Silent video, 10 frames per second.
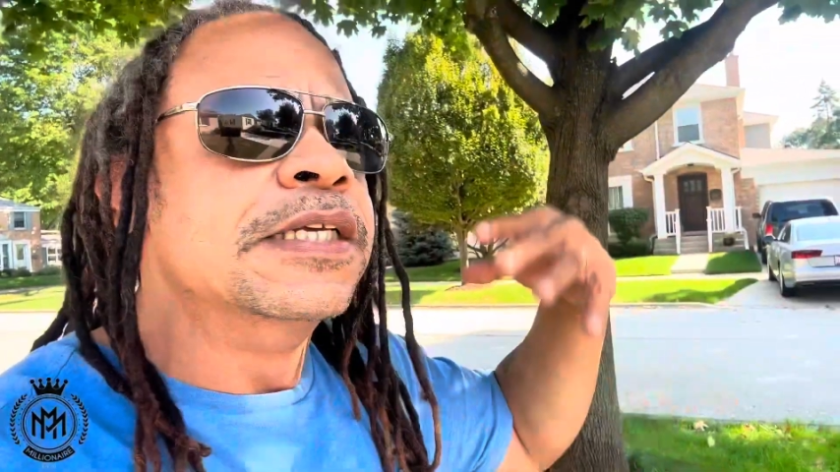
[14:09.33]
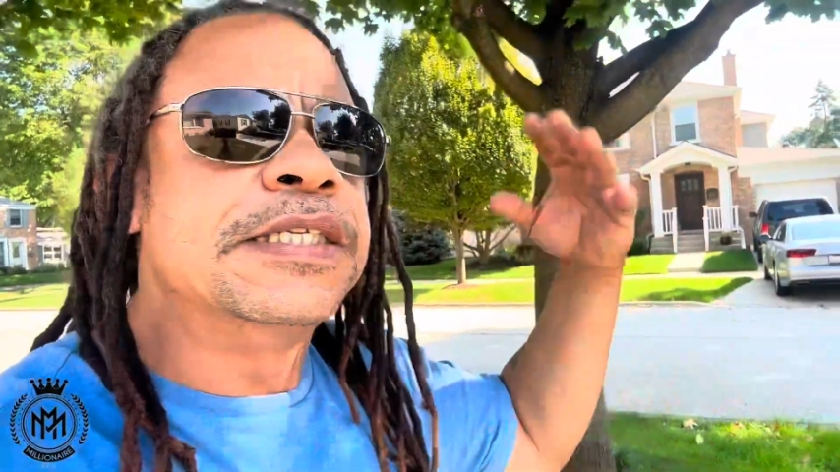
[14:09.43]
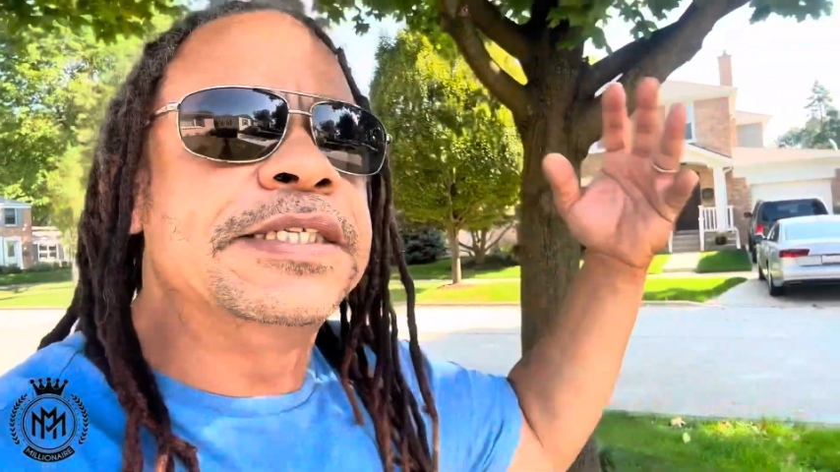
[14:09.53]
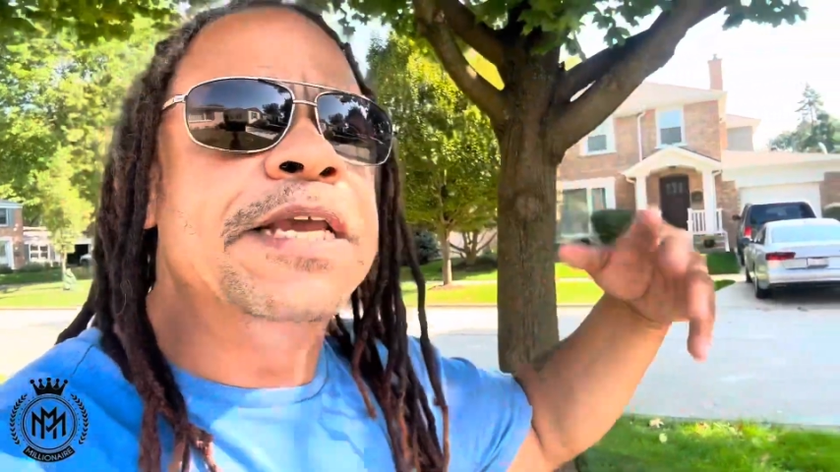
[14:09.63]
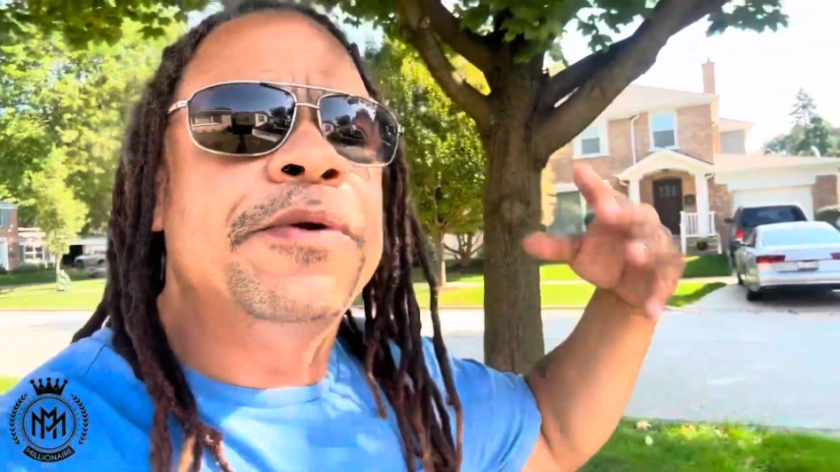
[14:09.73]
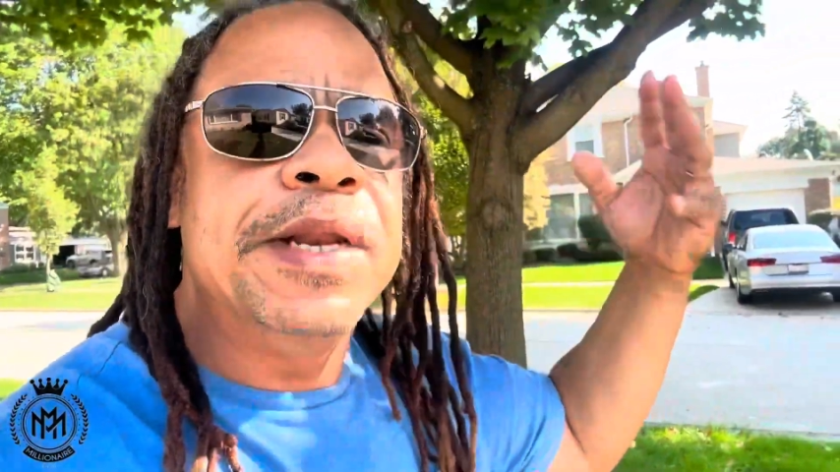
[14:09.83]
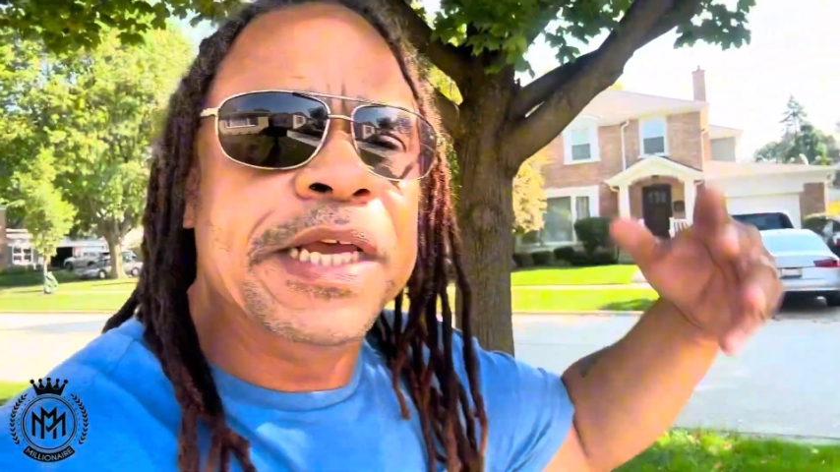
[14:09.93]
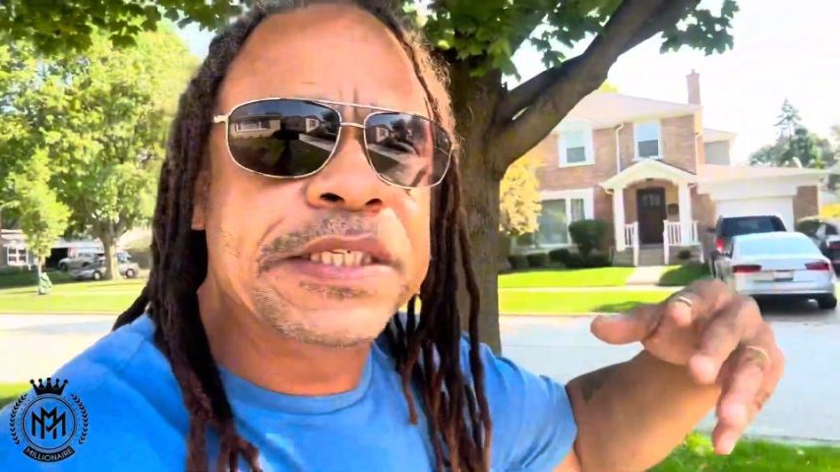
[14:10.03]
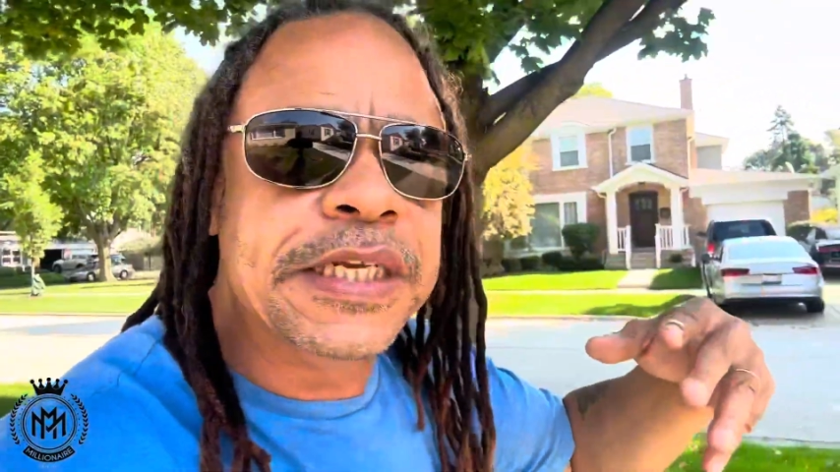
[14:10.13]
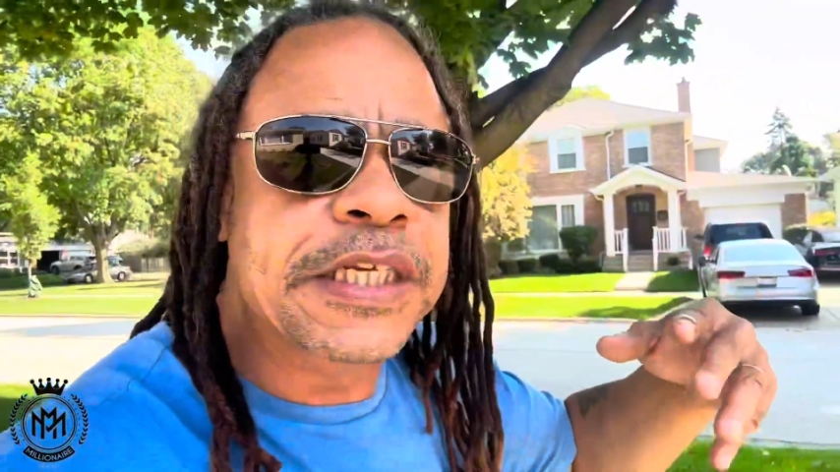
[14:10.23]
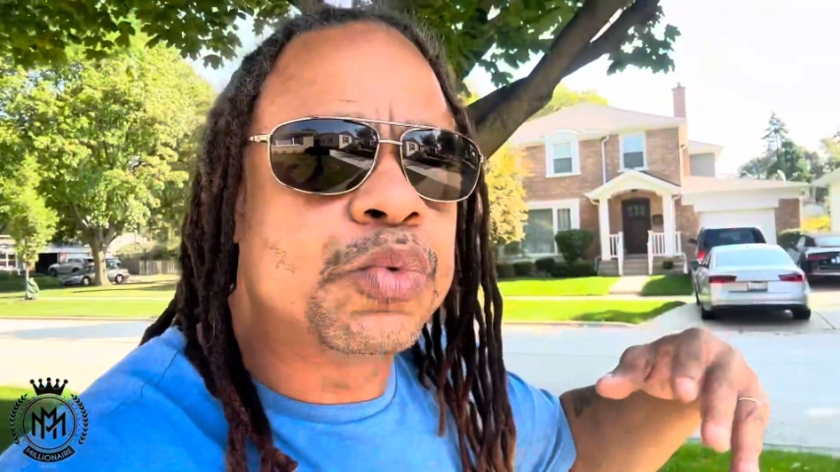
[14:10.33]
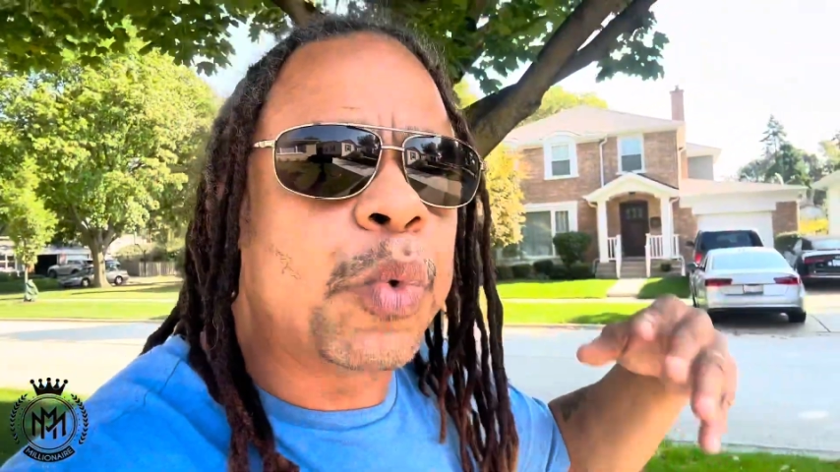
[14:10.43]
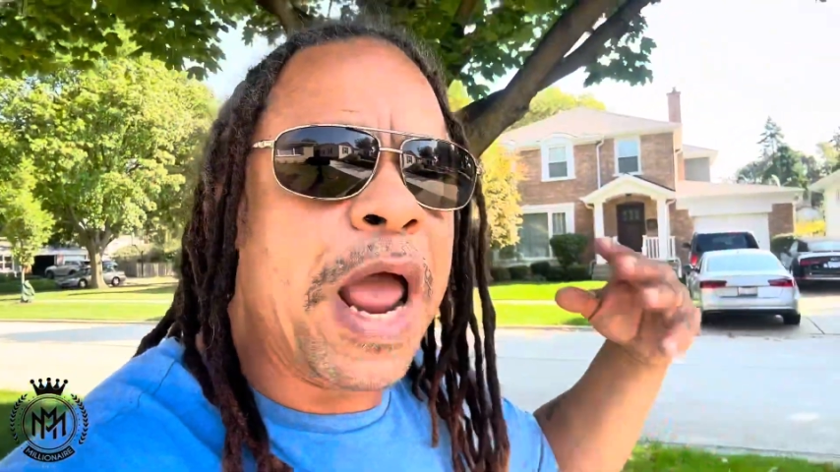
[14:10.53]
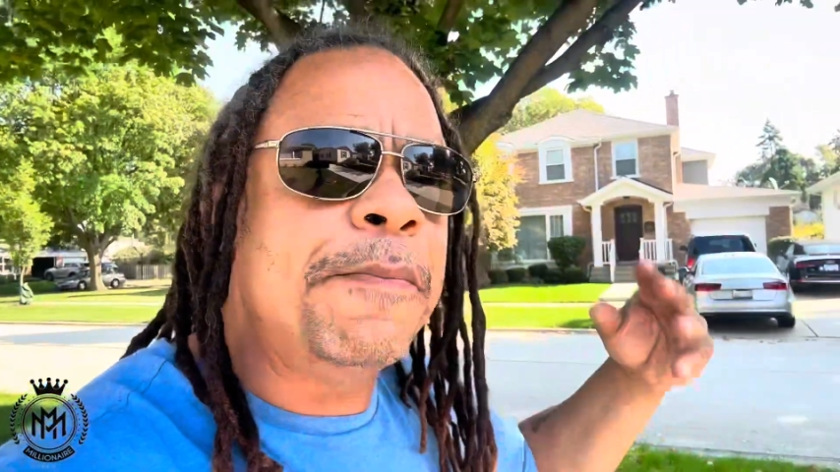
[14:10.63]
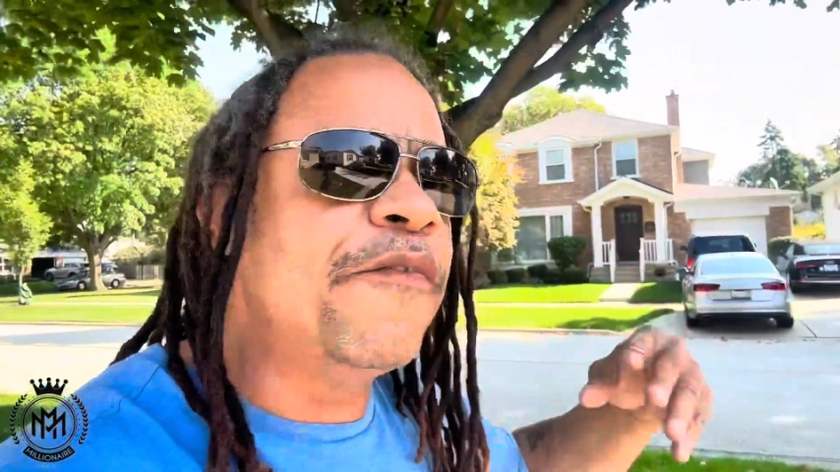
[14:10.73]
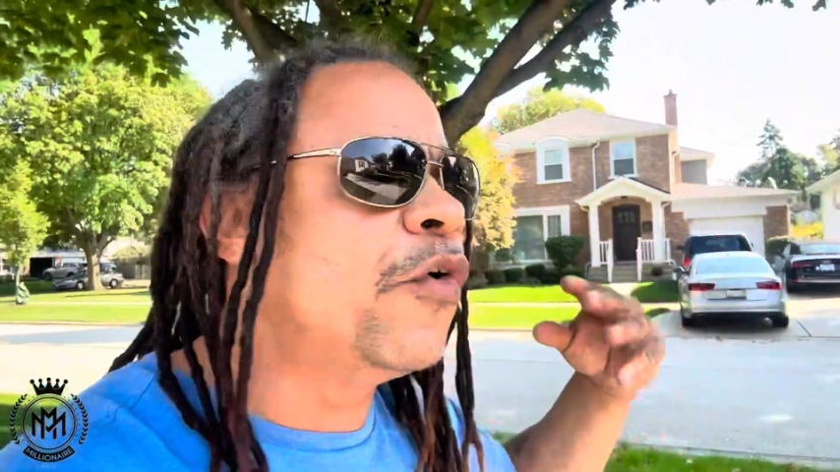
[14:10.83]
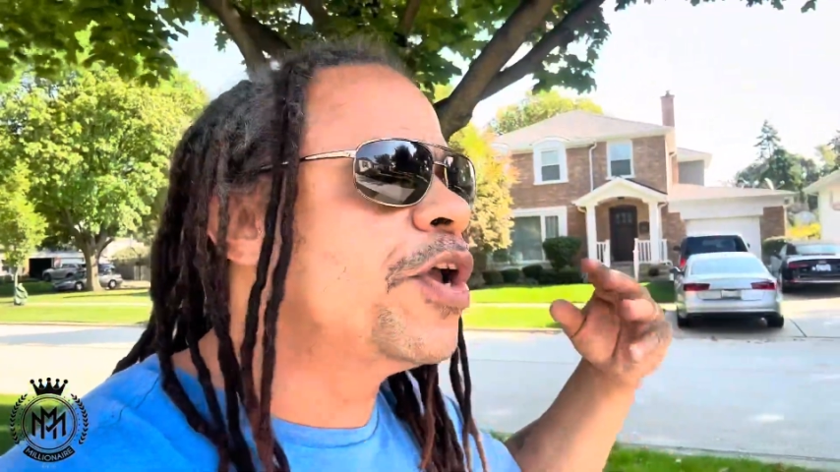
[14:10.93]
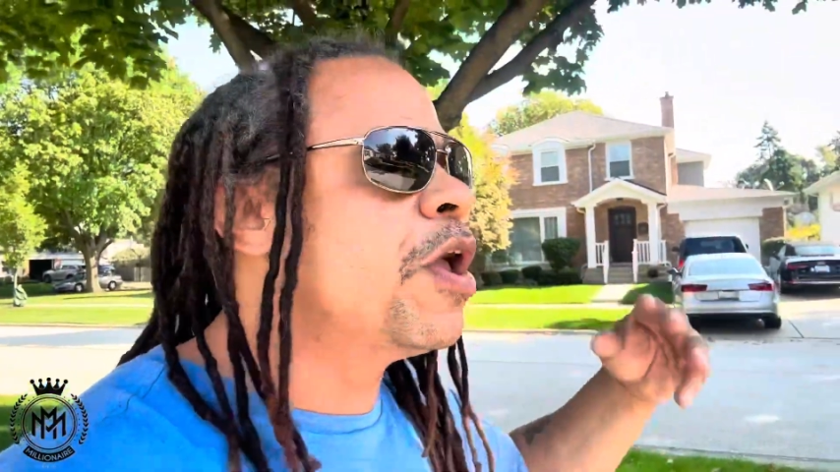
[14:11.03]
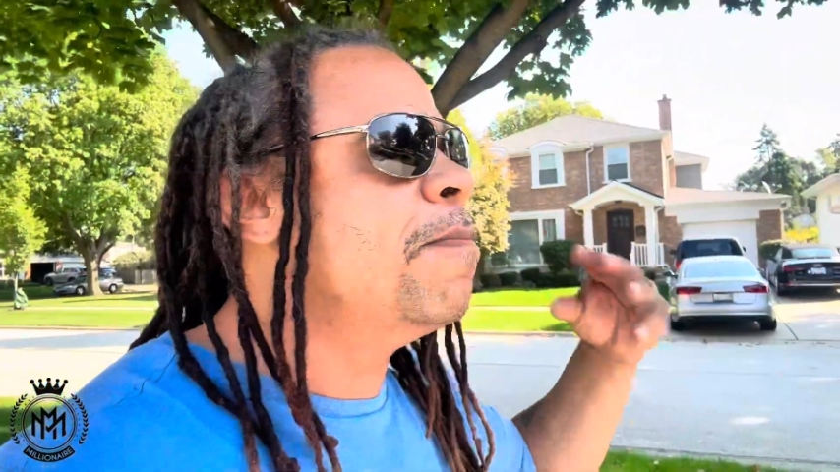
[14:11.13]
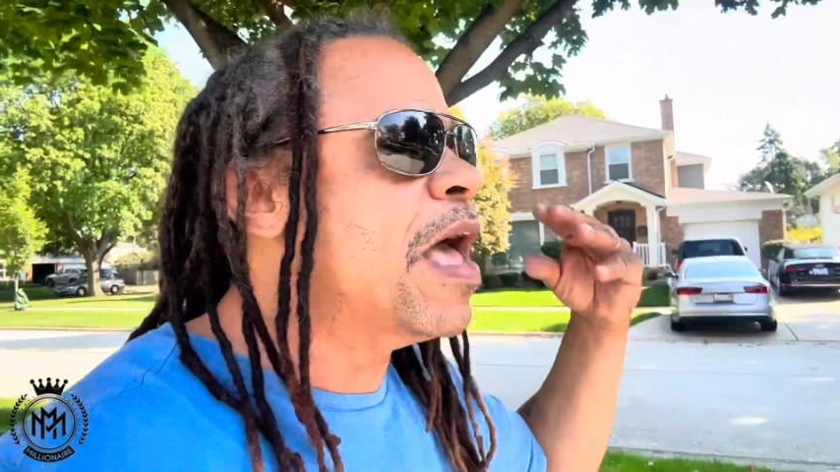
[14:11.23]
synchronicities right before your